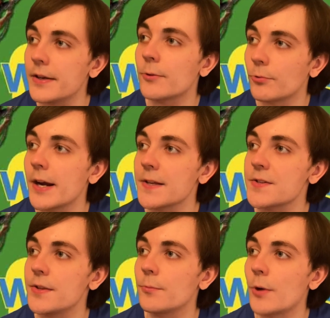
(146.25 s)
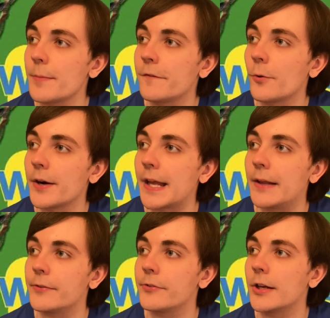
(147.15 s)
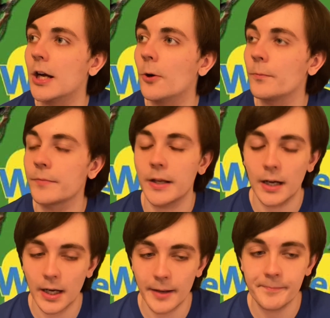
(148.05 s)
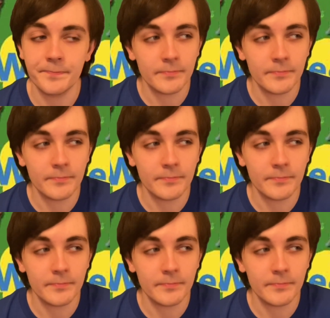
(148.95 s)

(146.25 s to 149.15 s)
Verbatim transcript: right as the, right before it ends, you know. Um,